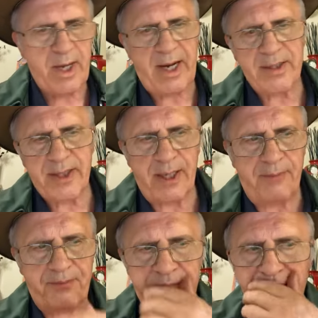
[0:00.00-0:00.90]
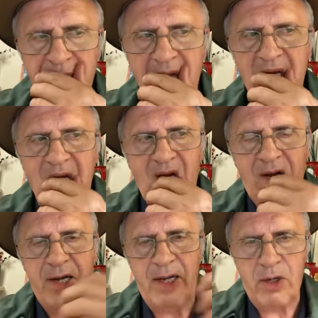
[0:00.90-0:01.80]
and um,
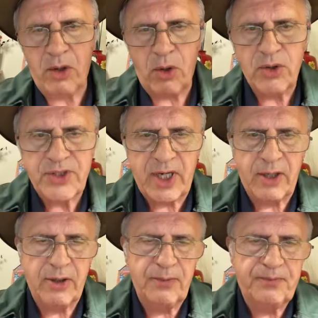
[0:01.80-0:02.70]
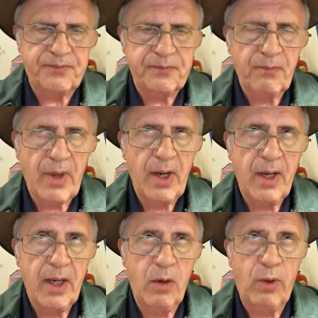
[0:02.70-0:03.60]
also
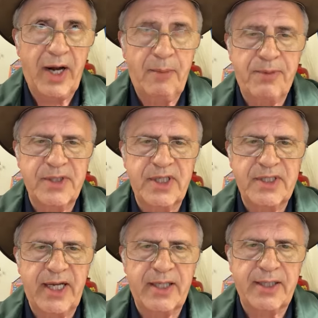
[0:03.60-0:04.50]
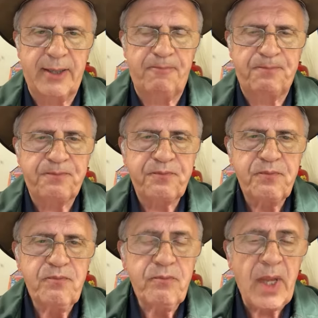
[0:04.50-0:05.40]
what happens is that um,
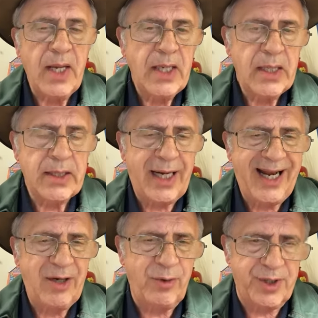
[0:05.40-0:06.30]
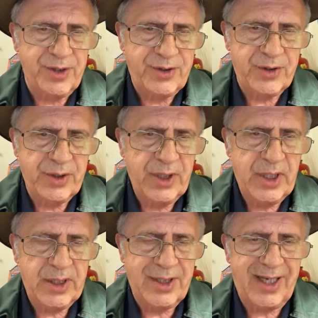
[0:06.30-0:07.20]
the language
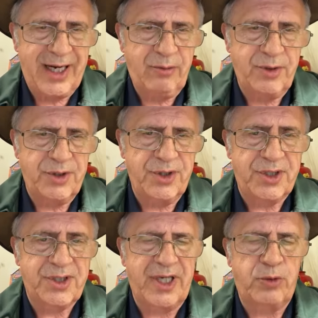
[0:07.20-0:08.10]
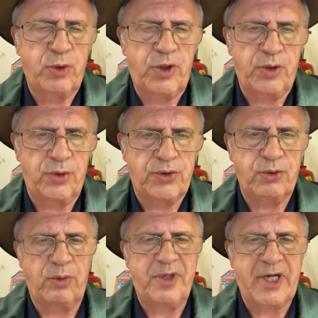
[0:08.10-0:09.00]
the languages that we
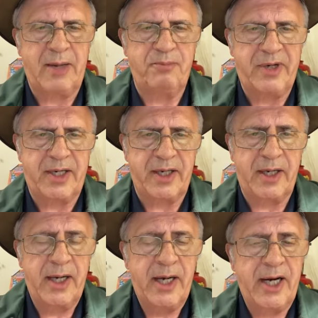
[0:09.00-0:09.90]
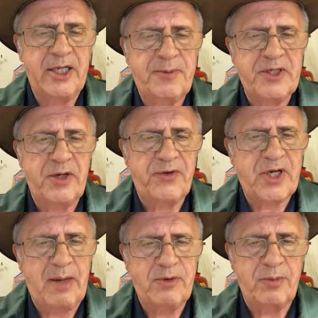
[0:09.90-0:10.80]
use will become better especially if you
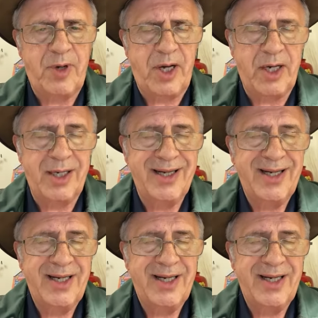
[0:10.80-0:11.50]
come to my